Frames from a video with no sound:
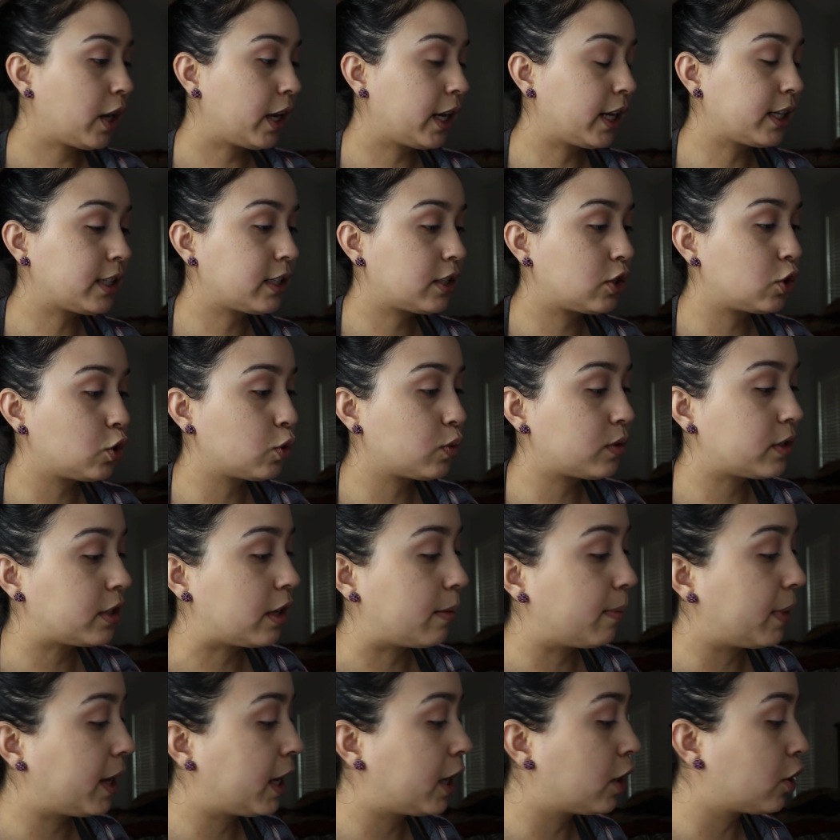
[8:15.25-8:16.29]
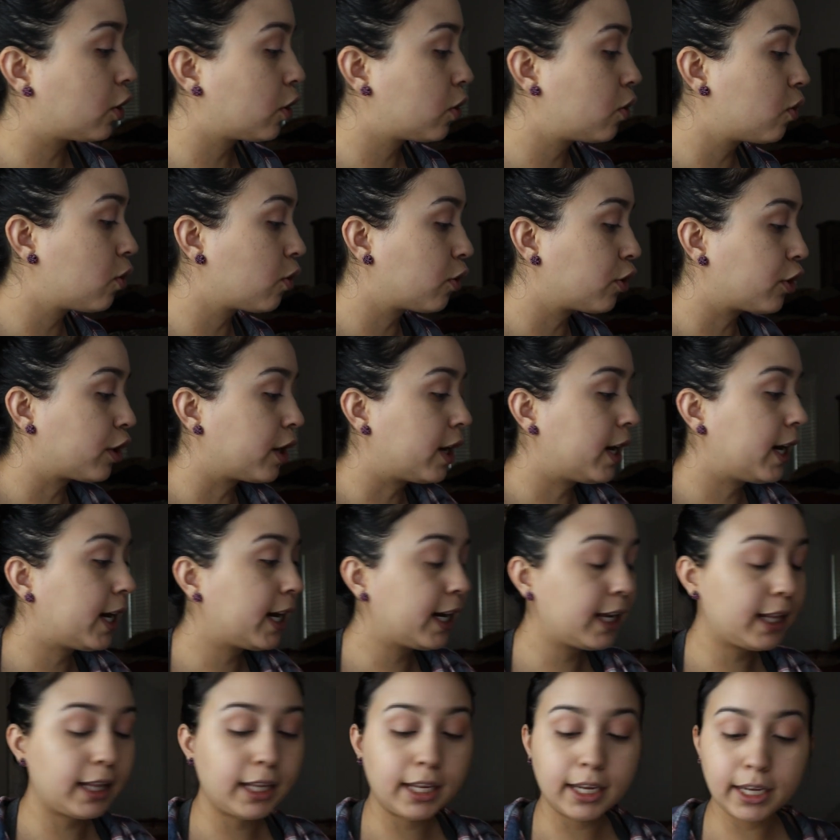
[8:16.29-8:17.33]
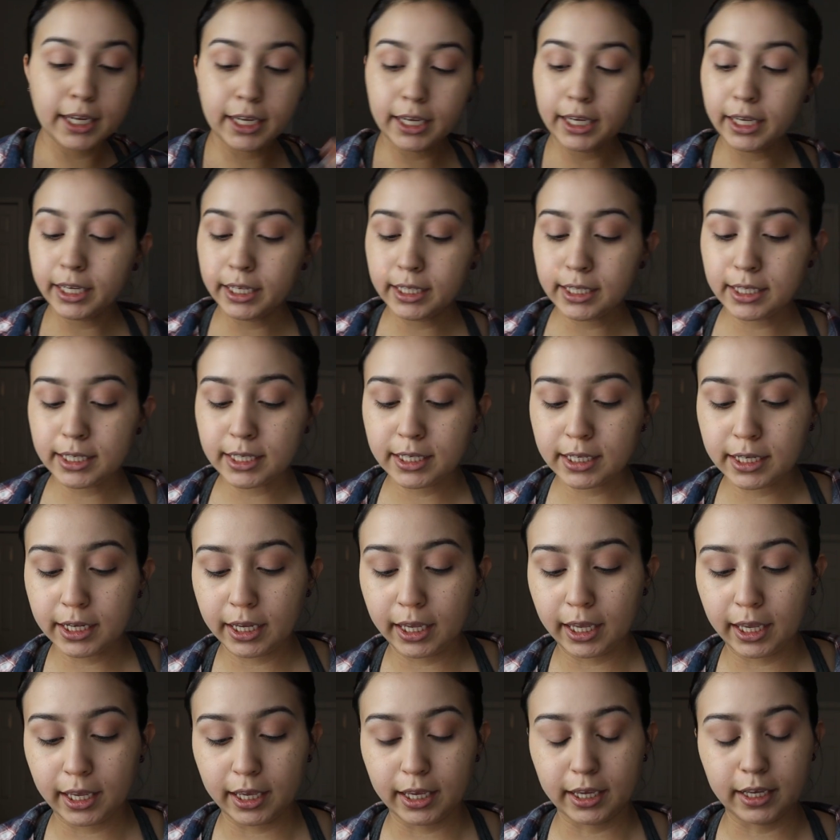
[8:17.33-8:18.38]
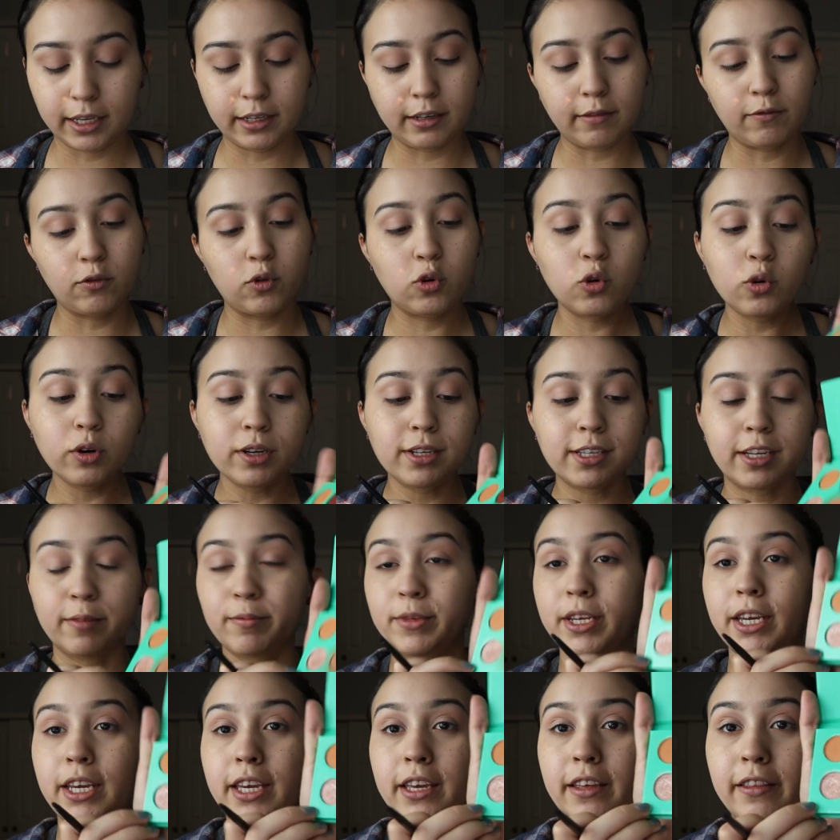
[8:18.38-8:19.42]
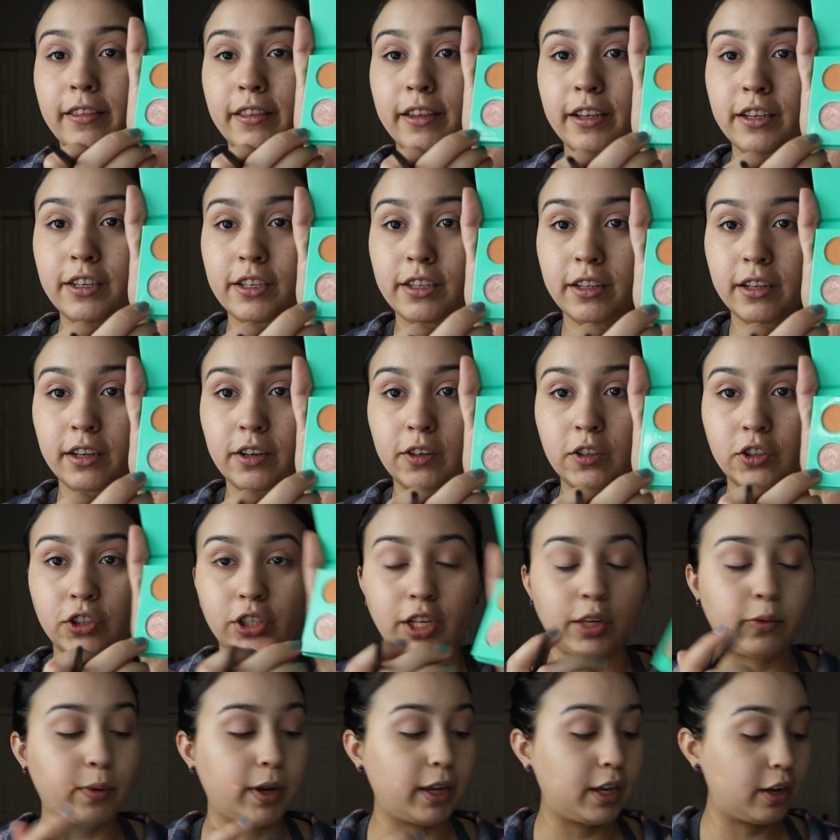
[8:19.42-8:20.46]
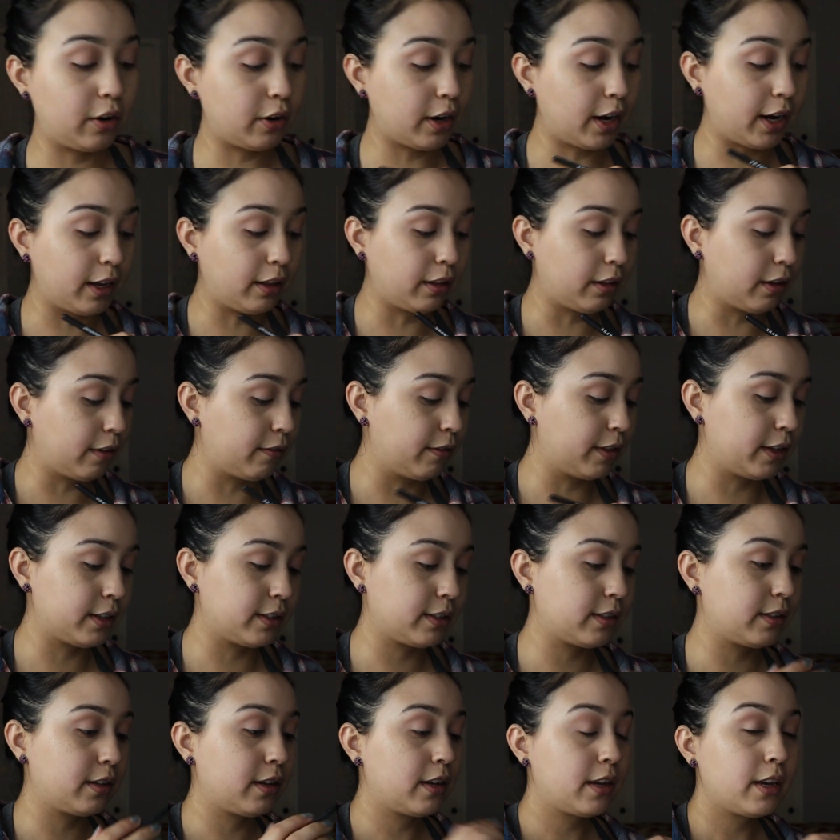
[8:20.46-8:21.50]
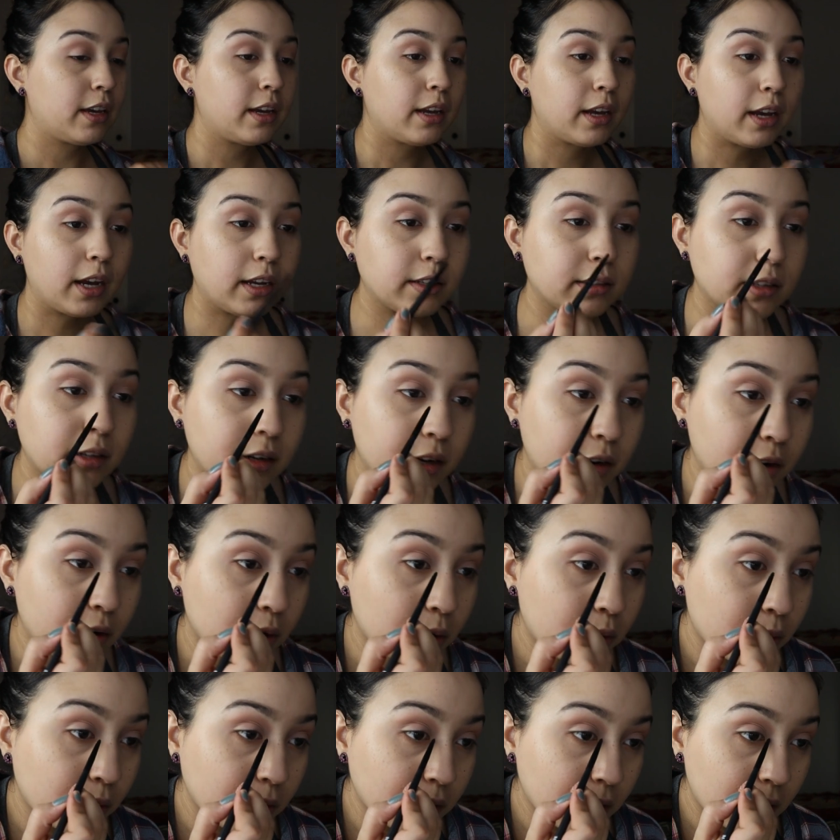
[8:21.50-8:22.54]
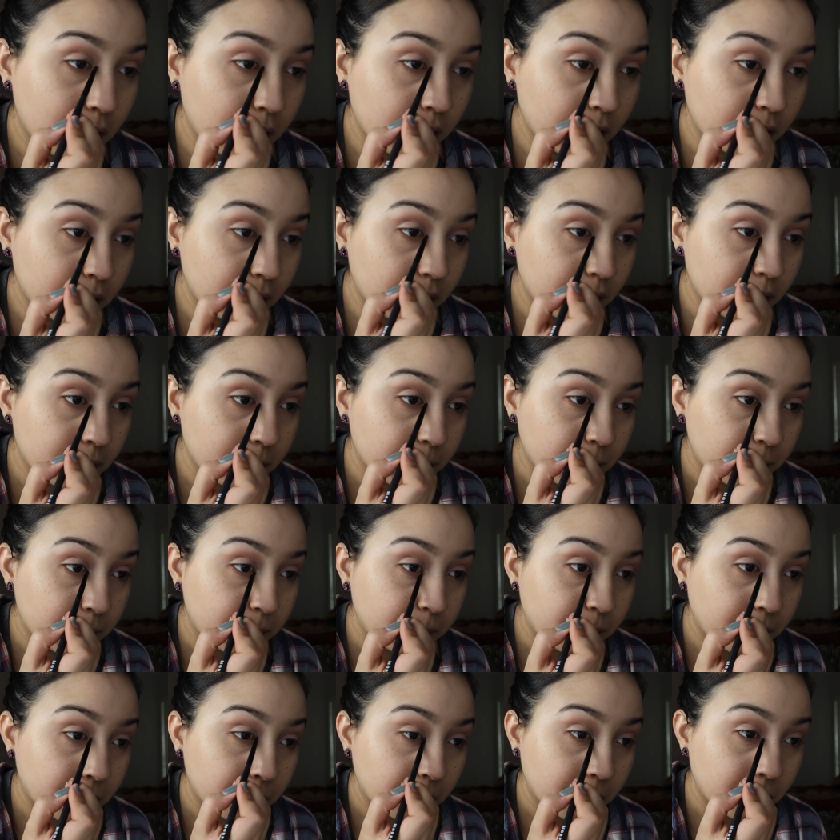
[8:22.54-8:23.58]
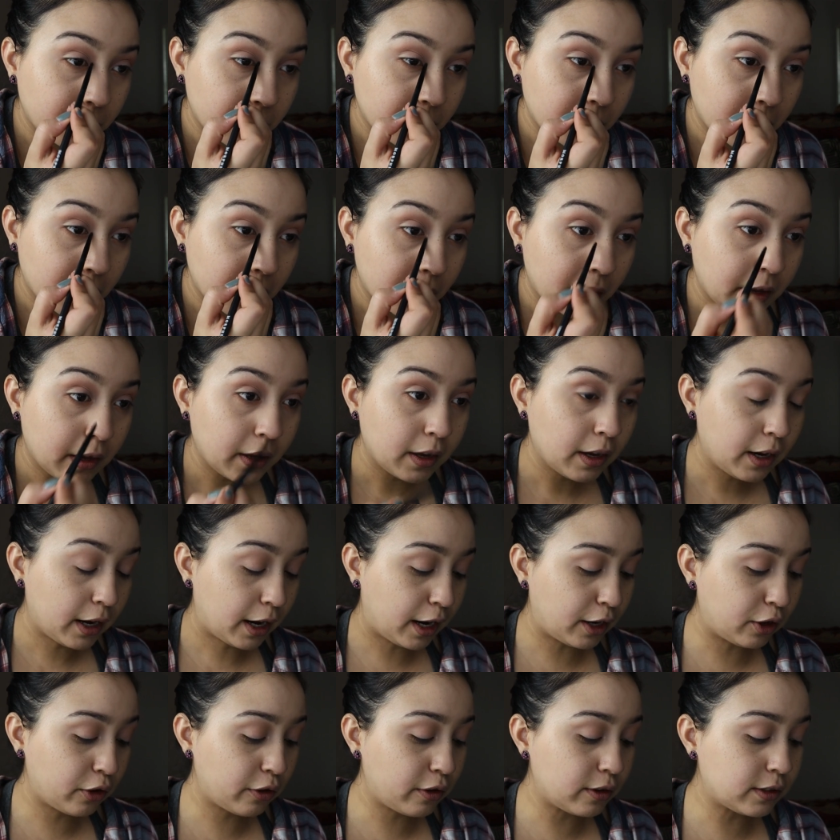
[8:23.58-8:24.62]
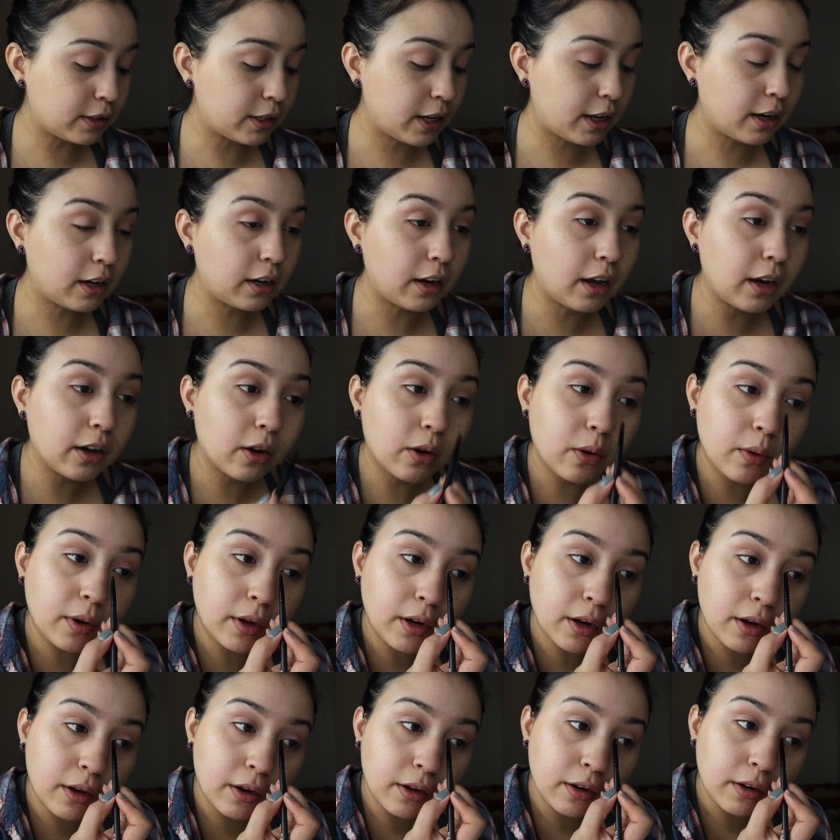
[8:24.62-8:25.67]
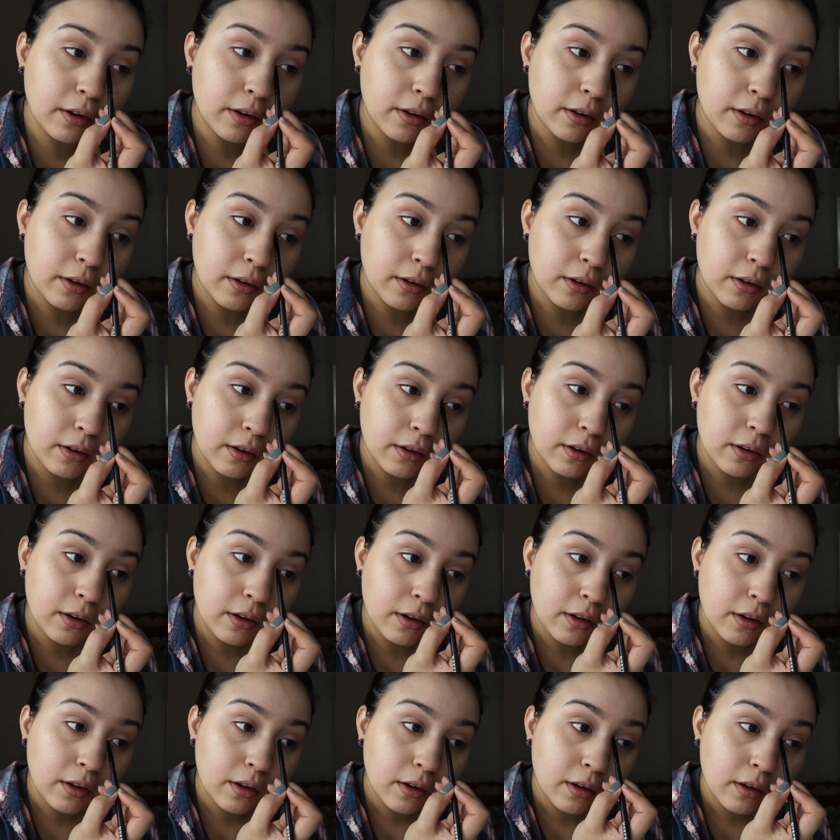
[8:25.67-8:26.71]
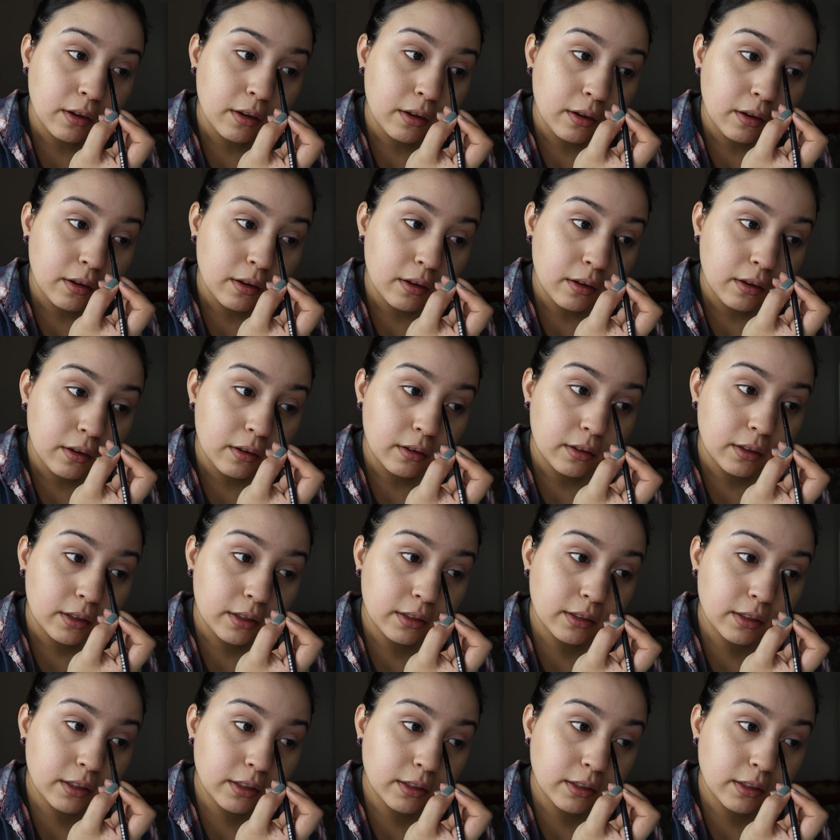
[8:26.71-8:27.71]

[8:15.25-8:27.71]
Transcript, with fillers: Let's do some inner corner highlights. And of course, I'm taking this little shade right here. I love this as an inner corner highlight. I know there's not a lot going on, because